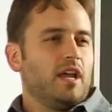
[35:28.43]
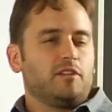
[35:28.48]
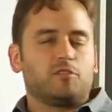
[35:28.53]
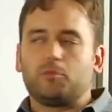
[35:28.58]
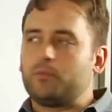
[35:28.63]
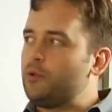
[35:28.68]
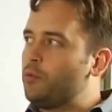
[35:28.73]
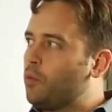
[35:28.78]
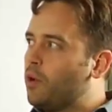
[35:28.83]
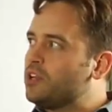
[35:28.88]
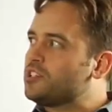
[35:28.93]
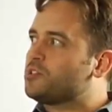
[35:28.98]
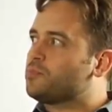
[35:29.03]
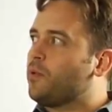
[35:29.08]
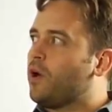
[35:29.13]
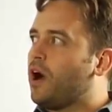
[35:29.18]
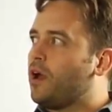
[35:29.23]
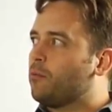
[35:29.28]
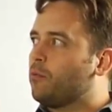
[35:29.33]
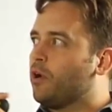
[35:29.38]
So it'd be one
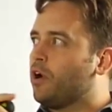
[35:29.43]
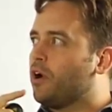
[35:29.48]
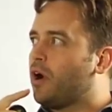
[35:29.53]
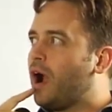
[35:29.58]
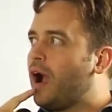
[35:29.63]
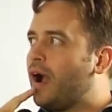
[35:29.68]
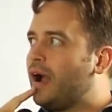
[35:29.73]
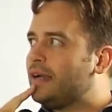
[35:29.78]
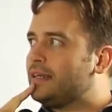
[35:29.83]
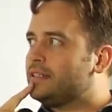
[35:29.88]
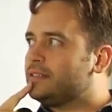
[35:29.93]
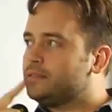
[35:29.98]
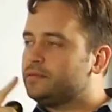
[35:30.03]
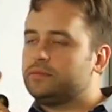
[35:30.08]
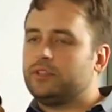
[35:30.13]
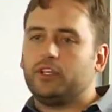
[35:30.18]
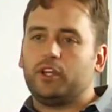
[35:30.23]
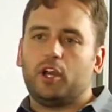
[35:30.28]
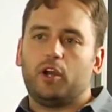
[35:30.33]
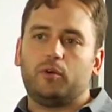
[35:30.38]
spot where,
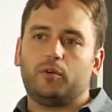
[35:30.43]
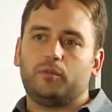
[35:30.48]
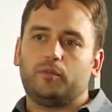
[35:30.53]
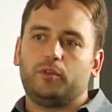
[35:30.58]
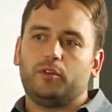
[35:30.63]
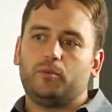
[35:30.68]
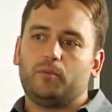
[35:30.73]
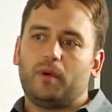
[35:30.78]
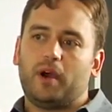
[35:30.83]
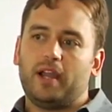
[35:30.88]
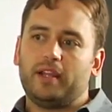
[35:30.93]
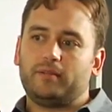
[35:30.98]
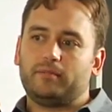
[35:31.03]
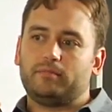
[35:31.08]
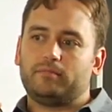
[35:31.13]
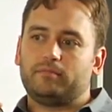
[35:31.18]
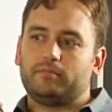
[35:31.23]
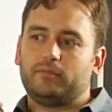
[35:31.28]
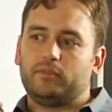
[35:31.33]
you might